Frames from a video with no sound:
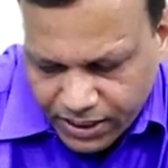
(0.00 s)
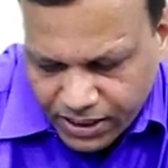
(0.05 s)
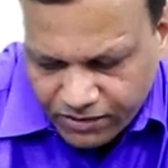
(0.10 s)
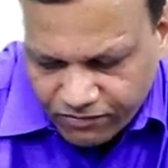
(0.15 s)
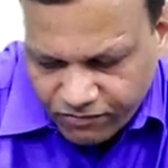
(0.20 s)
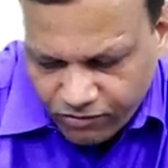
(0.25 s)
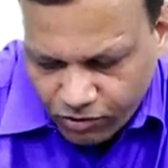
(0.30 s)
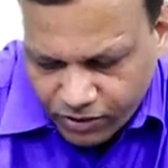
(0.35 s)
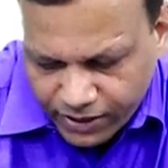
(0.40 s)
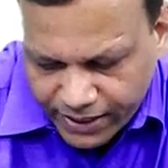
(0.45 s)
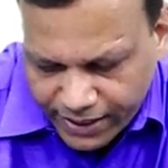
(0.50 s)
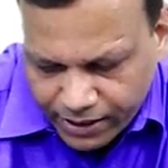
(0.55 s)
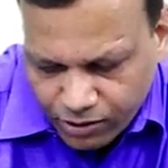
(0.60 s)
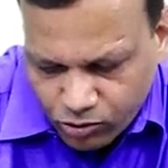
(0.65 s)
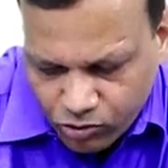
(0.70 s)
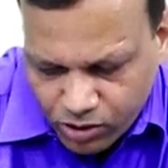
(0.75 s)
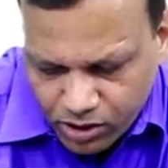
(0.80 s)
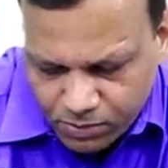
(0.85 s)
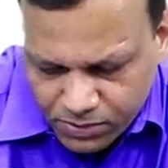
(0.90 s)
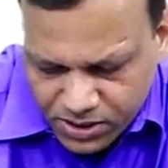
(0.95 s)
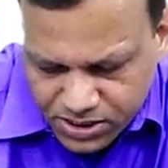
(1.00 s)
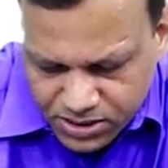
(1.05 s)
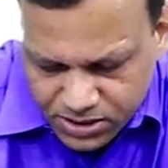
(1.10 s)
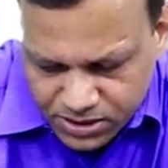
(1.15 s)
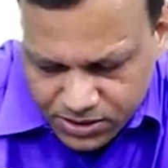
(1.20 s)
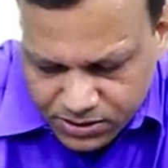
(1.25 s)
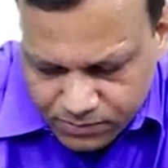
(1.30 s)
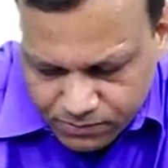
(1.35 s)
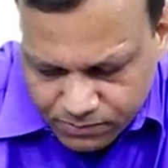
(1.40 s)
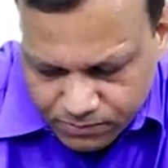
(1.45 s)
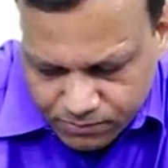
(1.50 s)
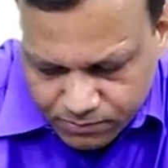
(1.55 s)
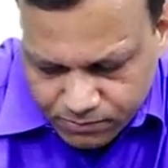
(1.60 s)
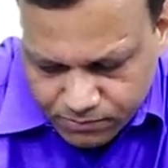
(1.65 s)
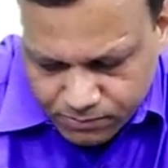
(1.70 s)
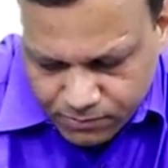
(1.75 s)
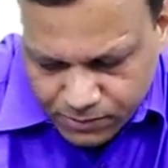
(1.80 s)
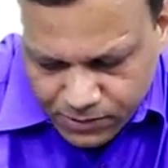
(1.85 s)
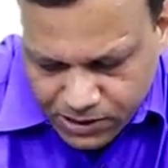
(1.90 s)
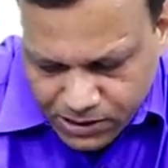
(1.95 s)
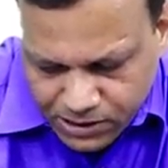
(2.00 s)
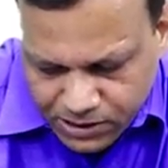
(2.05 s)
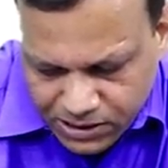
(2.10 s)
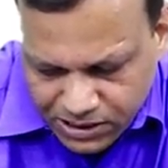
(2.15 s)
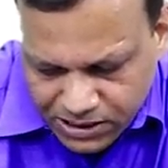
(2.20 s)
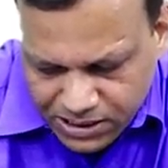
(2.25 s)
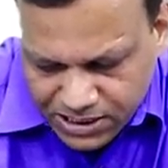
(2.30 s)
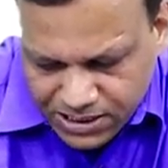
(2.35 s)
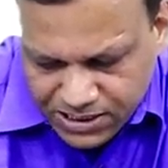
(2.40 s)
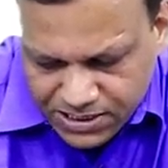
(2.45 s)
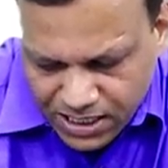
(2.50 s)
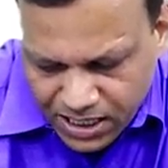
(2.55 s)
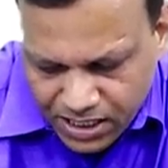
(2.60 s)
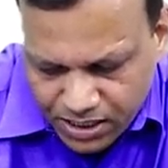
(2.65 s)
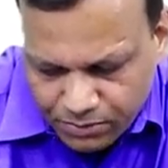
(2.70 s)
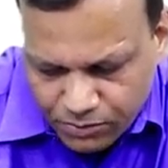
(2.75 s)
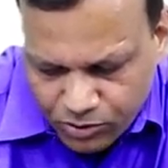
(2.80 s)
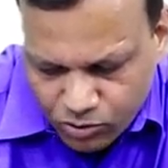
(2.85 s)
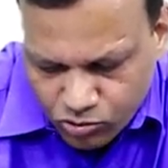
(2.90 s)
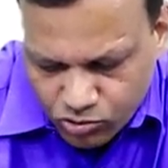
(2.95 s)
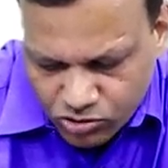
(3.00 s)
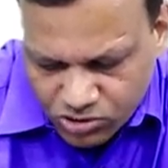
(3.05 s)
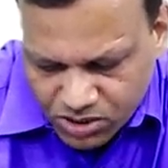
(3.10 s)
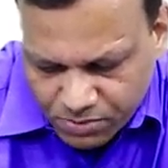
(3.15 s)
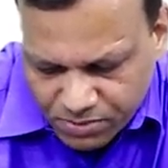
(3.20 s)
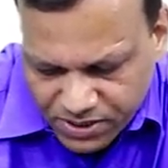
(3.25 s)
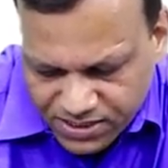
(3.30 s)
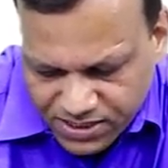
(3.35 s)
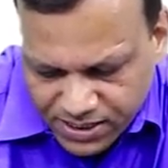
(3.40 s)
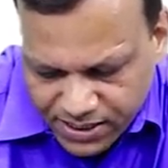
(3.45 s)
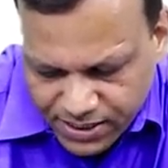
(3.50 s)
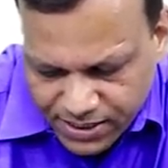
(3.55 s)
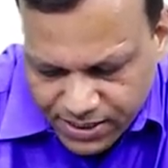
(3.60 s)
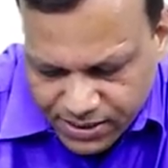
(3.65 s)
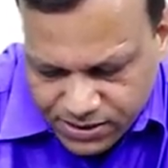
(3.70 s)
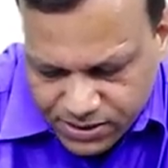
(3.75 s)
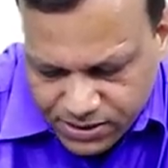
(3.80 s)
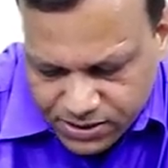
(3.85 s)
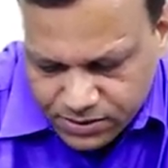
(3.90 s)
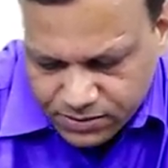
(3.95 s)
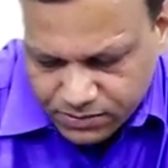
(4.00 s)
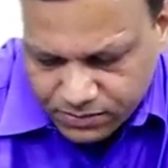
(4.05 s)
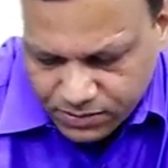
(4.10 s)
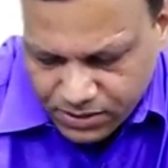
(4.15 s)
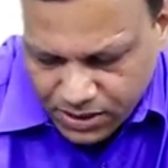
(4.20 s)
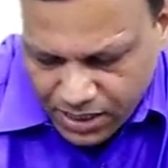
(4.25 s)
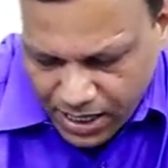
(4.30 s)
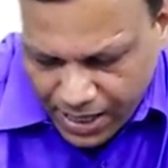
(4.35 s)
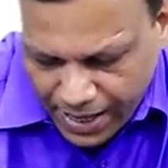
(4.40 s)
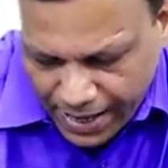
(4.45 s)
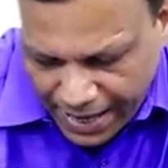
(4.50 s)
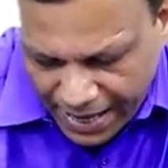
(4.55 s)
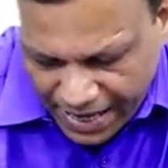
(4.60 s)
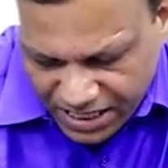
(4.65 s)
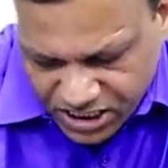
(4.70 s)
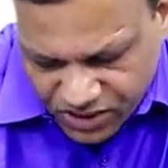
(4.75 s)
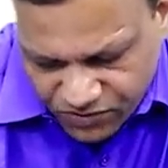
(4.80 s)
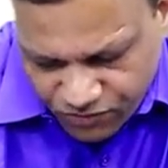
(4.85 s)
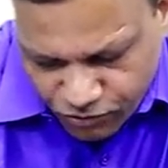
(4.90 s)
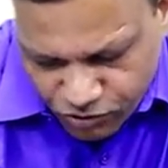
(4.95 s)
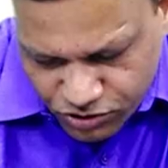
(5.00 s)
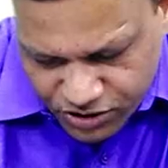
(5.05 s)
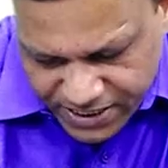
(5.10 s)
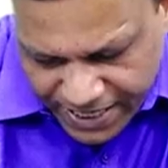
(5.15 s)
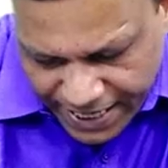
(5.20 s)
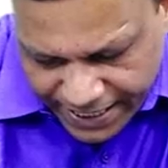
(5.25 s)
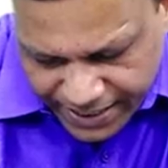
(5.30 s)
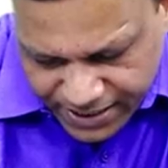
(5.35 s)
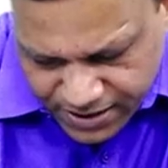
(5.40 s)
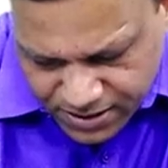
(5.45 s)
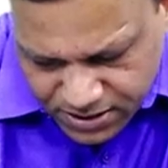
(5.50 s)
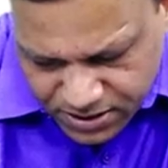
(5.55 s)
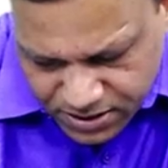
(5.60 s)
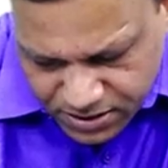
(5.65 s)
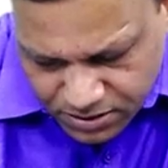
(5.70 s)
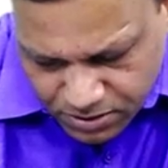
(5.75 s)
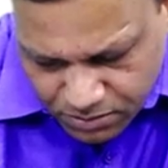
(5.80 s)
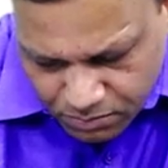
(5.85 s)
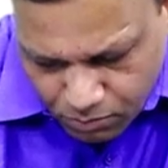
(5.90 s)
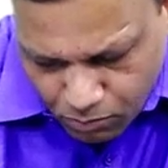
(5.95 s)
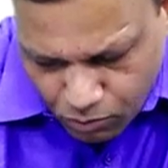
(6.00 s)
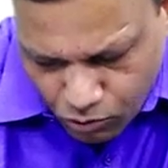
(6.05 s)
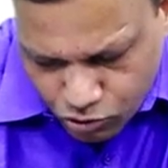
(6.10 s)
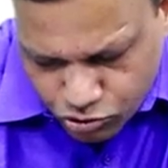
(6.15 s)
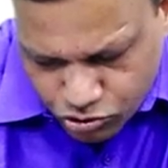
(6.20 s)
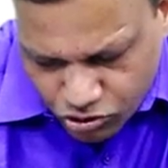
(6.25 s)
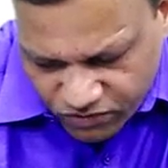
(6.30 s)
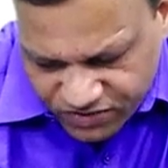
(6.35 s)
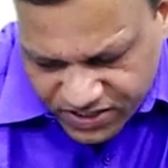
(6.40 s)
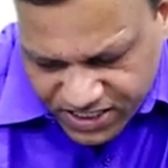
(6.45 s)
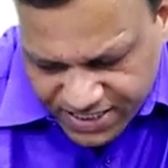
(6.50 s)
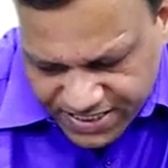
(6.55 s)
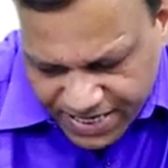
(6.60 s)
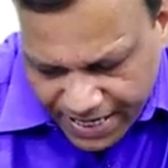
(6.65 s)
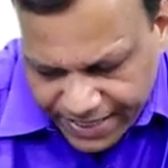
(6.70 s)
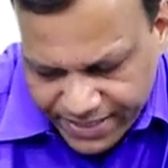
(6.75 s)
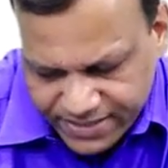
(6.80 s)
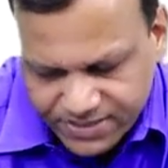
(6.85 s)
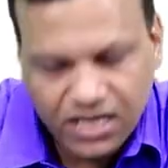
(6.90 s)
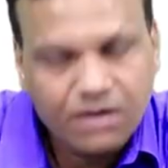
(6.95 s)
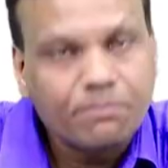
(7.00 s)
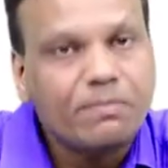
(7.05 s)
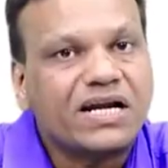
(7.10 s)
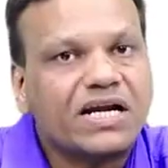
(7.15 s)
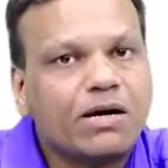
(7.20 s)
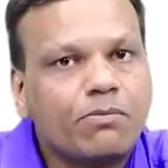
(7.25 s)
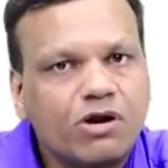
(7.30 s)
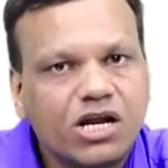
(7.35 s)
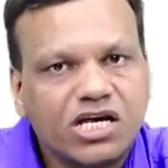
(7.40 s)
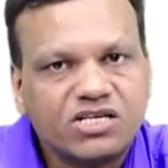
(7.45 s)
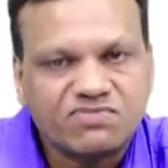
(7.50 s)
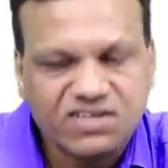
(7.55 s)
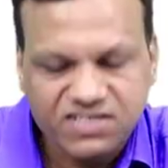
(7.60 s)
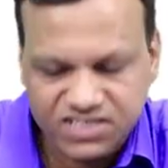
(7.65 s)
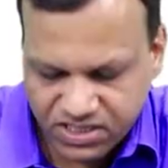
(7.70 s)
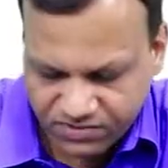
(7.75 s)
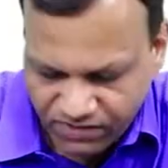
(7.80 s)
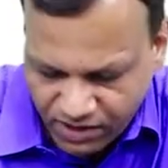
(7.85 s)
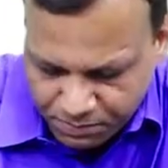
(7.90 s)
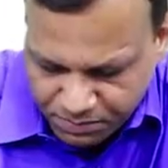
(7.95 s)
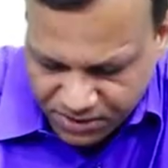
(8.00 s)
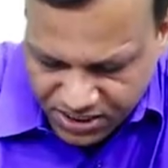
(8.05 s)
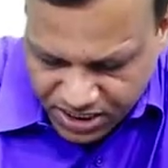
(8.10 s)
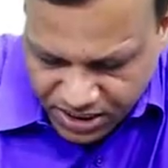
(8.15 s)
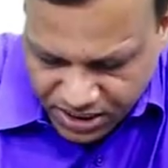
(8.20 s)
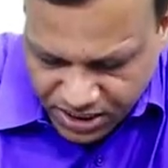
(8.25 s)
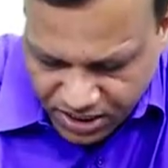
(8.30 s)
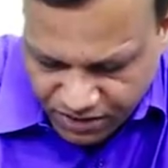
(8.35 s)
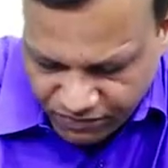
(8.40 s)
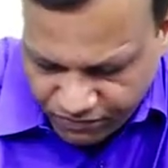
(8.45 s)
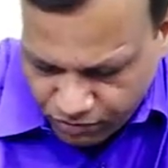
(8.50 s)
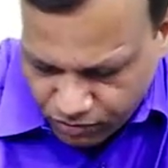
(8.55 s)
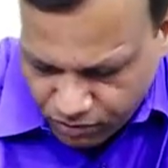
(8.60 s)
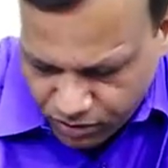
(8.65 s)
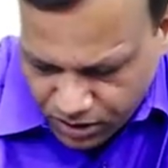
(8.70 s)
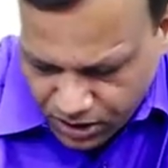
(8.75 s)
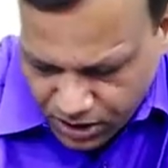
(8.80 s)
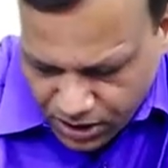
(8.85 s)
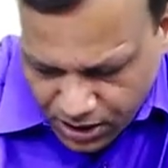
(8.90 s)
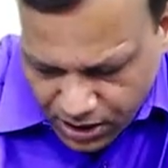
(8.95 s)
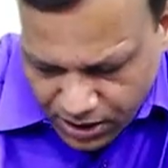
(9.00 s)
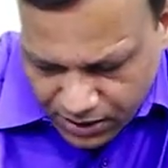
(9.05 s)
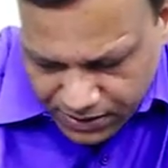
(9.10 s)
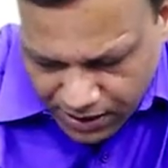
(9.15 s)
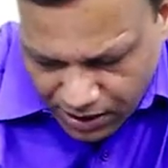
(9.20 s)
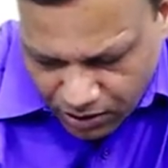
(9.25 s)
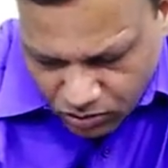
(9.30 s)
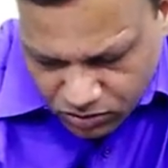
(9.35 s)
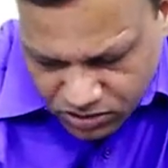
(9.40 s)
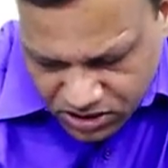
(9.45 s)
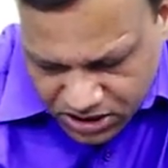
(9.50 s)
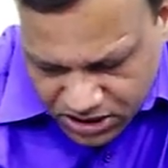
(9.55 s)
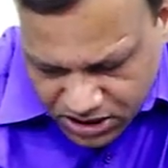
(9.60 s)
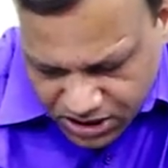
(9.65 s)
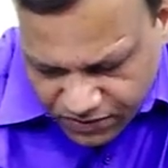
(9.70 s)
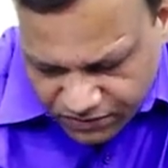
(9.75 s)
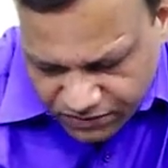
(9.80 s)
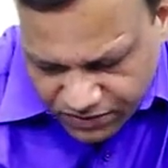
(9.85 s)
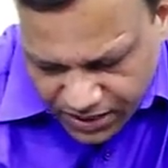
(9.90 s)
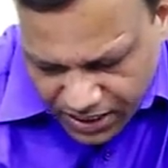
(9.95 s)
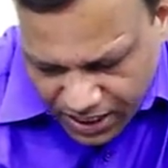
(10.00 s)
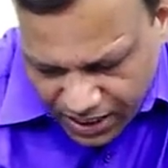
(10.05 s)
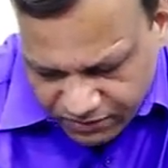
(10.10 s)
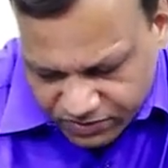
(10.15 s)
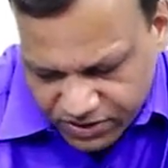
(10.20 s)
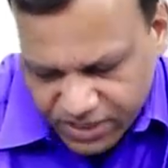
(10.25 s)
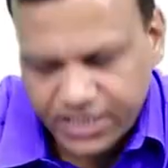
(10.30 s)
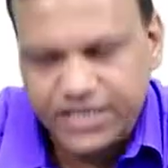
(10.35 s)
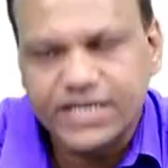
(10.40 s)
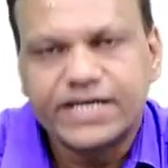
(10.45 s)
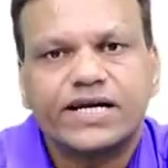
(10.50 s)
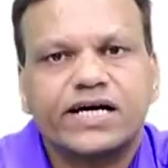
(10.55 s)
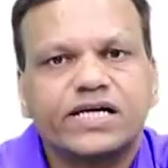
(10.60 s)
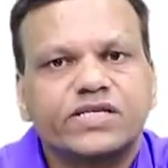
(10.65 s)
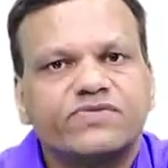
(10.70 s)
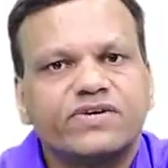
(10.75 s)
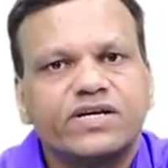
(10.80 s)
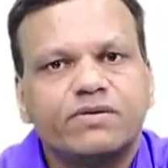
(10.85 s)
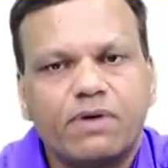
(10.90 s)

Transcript: T for tacrolimus. These are immunosuppressant drugs. S for statins. Most of these statins are metabolized by CYP3A4. Then on C we have three drugs.